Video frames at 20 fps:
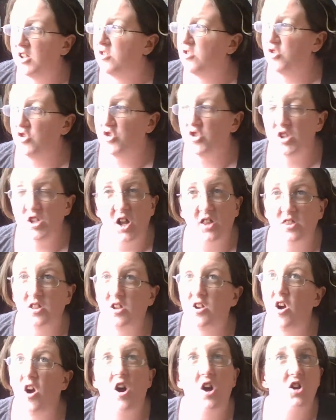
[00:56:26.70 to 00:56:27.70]
So she got the
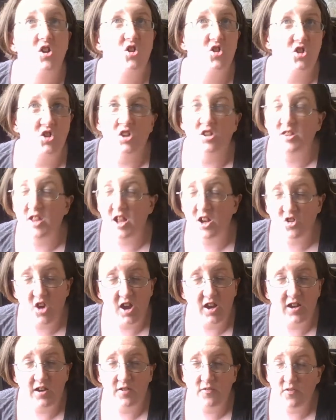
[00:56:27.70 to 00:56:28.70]
call. She took that
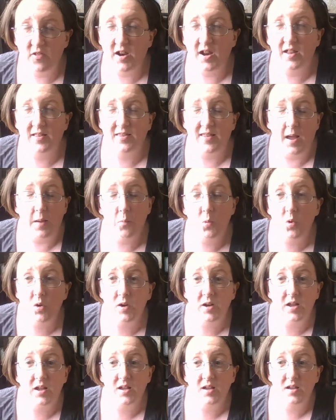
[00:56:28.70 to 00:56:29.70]
child in for the night that
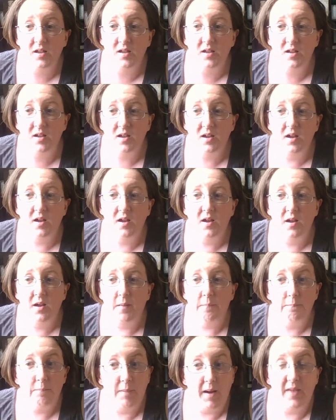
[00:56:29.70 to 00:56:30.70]
morning.
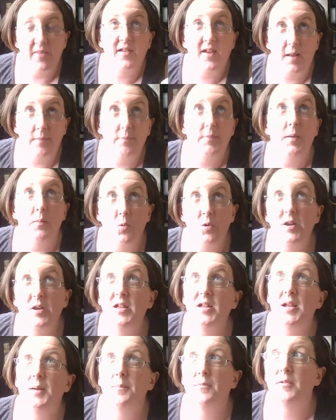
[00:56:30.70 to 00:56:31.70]
By the time that
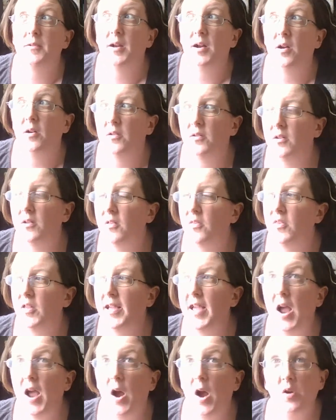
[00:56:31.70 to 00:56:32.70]
morning came around, the
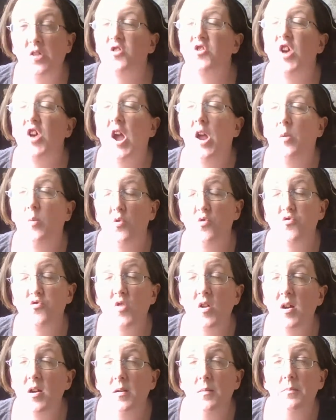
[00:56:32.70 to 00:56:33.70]
county the child was
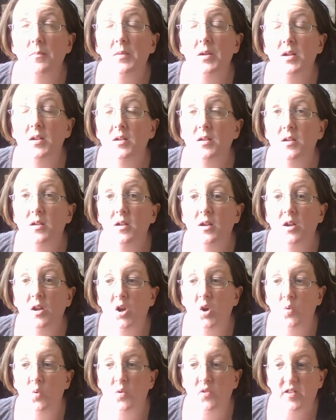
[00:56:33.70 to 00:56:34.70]
from
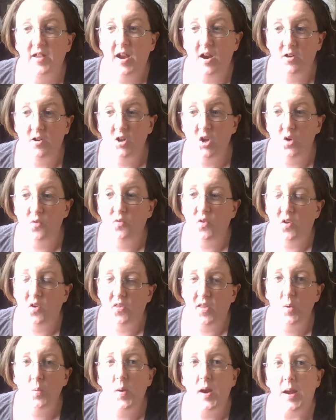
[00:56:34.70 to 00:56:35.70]
was the county over,
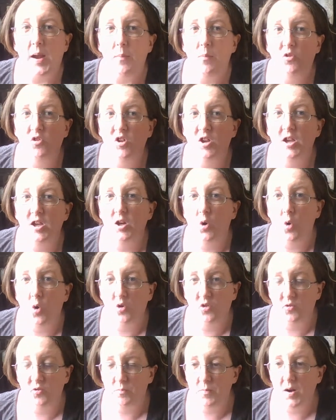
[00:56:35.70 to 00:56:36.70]
and they were able to get a
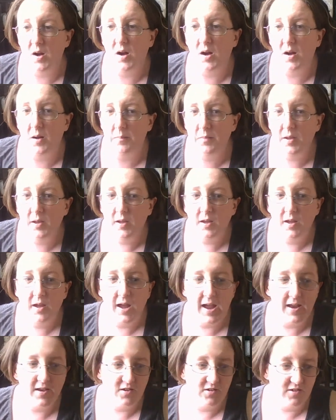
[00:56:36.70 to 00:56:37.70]
hold of mom
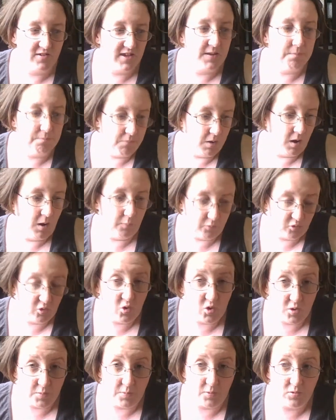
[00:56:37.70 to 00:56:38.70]
and deem mom
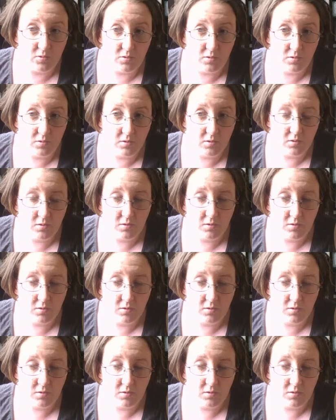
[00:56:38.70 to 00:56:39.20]
suitable